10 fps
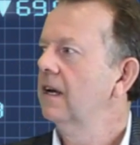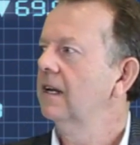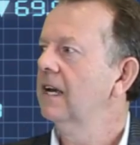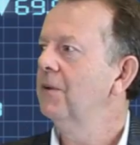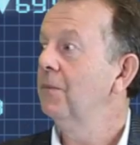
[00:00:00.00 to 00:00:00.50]

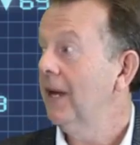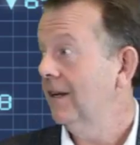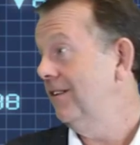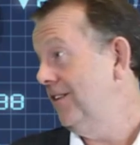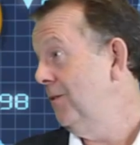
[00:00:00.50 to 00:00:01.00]
and coming
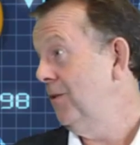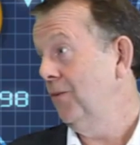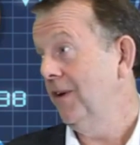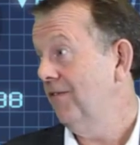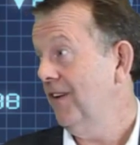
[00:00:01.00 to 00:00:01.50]
back to
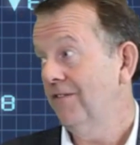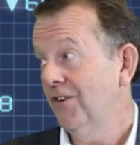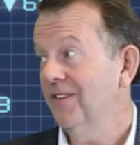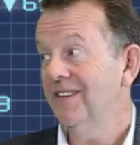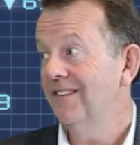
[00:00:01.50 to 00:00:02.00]
Joburg where 5
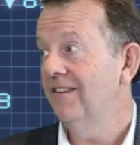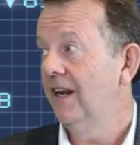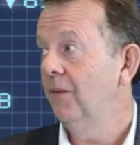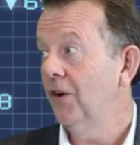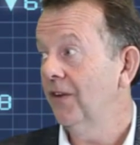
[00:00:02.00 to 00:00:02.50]
dogs don't
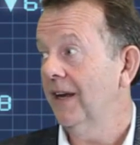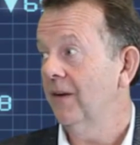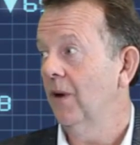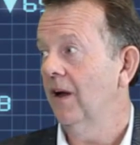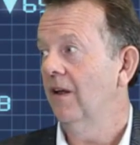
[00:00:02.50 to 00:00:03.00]
really work
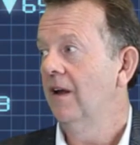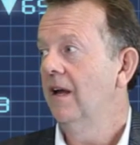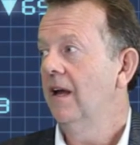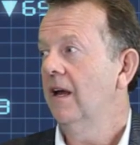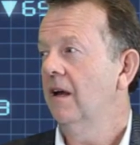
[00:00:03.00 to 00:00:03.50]
that well,
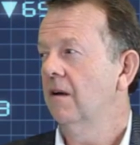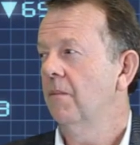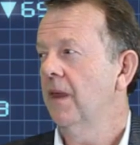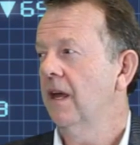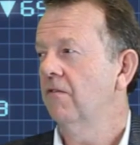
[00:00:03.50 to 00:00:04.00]

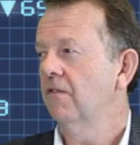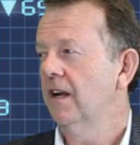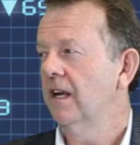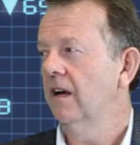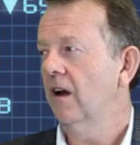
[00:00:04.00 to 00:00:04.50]
and
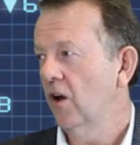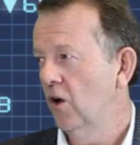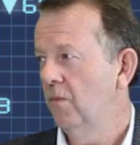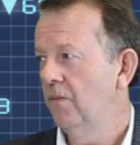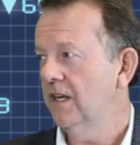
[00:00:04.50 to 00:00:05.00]
finding a
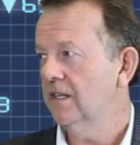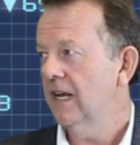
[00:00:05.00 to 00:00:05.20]
home that